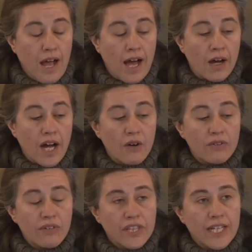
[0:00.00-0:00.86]

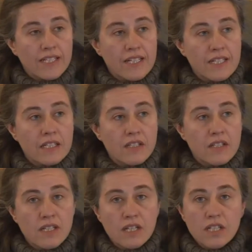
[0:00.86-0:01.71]
However, the existing
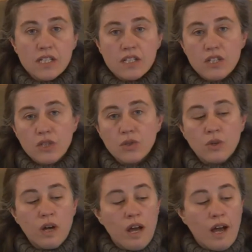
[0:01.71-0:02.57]
studies do